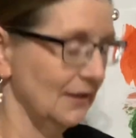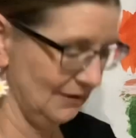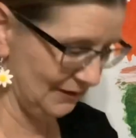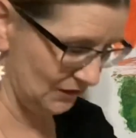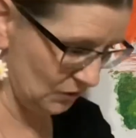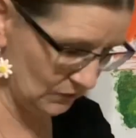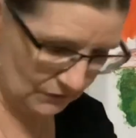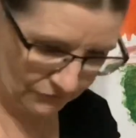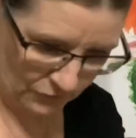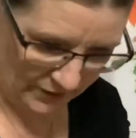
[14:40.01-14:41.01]
Let's use the
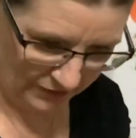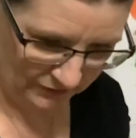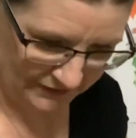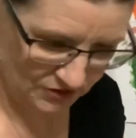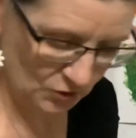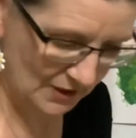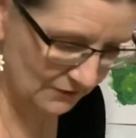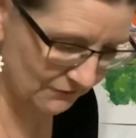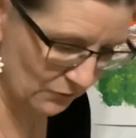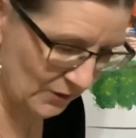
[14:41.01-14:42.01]
foil. Let's try the
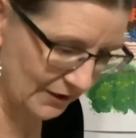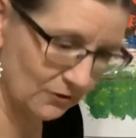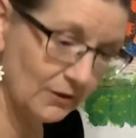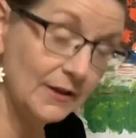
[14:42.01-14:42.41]
foil.